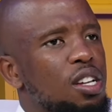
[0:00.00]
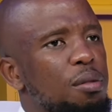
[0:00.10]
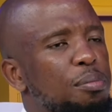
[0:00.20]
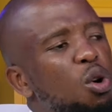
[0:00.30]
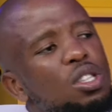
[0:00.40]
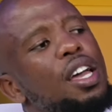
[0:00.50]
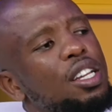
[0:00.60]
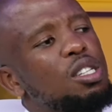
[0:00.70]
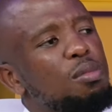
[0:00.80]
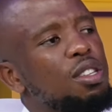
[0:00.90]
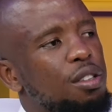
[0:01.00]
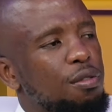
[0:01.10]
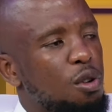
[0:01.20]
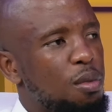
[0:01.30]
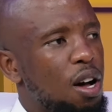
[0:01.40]
protect me
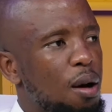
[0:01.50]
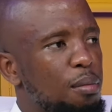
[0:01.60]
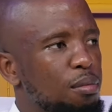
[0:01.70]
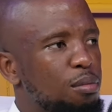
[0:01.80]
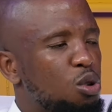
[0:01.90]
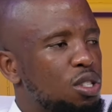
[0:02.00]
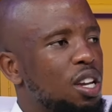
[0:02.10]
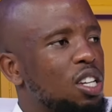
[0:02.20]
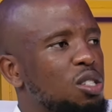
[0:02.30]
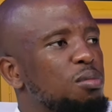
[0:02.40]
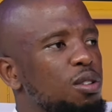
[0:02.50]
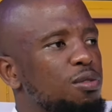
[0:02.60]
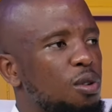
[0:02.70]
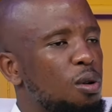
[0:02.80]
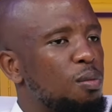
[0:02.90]
from harm, protect me That's
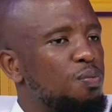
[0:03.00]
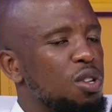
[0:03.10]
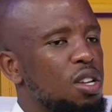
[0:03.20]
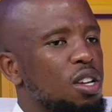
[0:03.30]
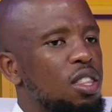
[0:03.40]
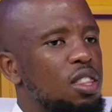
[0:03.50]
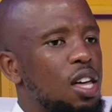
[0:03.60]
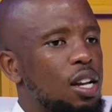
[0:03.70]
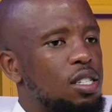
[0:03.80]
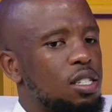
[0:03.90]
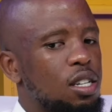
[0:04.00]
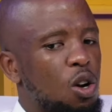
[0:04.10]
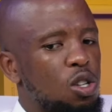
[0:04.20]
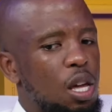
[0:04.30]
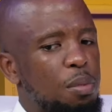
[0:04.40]
from true. that.
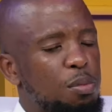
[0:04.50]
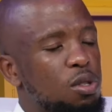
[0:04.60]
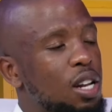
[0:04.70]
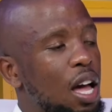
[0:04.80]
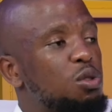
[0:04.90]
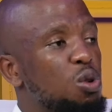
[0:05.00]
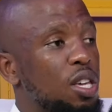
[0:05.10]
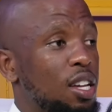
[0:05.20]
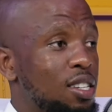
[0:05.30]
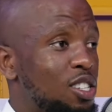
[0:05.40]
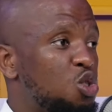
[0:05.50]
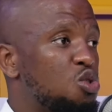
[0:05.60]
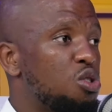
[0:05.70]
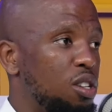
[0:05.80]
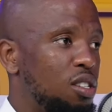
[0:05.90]
Because there are people's lives who get
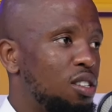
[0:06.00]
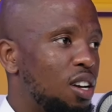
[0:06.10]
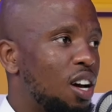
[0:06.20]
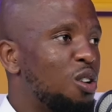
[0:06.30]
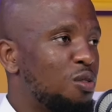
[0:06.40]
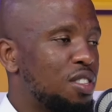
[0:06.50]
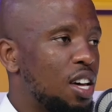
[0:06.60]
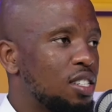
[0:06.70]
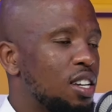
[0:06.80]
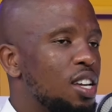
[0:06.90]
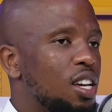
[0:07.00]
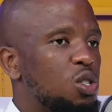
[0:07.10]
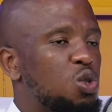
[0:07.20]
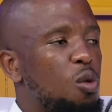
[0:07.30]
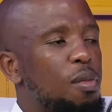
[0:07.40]
destroyed mm. out of that. Mm,
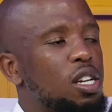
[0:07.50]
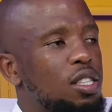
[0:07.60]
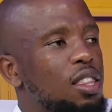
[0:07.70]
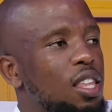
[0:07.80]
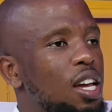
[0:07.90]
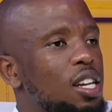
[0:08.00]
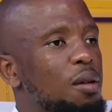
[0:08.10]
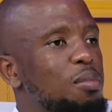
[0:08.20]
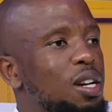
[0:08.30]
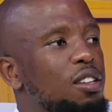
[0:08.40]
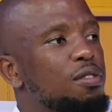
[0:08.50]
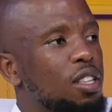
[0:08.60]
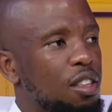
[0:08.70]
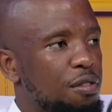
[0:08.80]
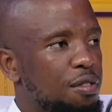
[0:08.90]
so mm. much that they end up leaving
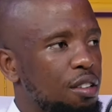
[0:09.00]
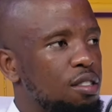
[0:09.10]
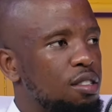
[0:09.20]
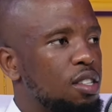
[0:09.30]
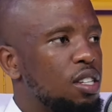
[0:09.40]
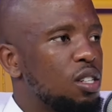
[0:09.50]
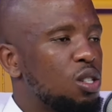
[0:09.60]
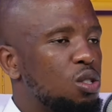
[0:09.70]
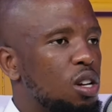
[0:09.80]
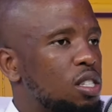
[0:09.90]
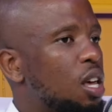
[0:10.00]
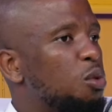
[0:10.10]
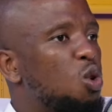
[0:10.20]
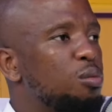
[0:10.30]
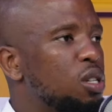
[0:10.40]
the faith. Mm. Uh, some
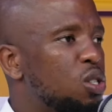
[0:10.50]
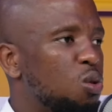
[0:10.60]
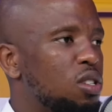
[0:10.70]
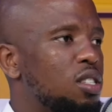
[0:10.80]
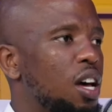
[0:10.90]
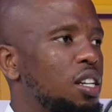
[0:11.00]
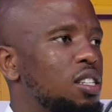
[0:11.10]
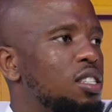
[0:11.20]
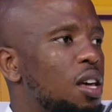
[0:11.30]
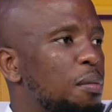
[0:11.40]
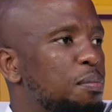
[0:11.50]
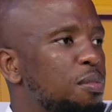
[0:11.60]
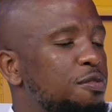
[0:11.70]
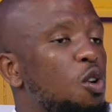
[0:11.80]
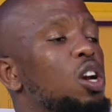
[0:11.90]
commit suicide and some
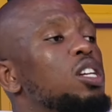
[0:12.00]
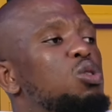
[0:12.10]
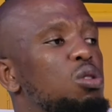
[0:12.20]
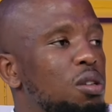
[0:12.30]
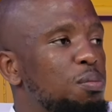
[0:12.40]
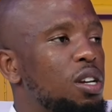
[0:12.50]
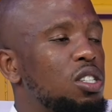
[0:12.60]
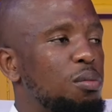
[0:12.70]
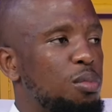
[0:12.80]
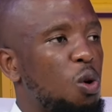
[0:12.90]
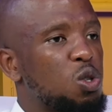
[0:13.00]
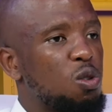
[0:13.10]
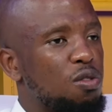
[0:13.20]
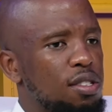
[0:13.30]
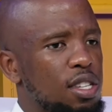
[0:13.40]
Ish. fall into depression because
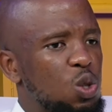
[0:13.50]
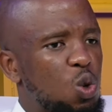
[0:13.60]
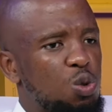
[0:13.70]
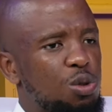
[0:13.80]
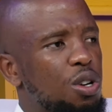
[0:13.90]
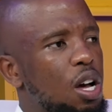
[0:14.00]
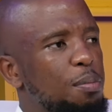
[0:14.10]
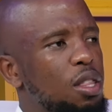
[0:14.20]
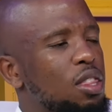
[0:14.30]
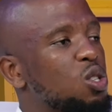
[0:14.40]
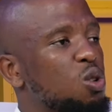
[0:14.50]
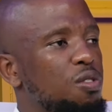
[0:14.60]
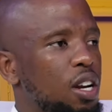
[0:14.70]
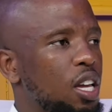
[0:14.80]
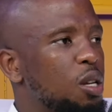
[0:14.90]
of these things. Because we're talking about things of
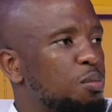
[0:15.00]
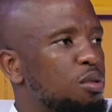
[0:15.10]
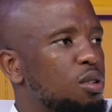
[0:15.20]
rape,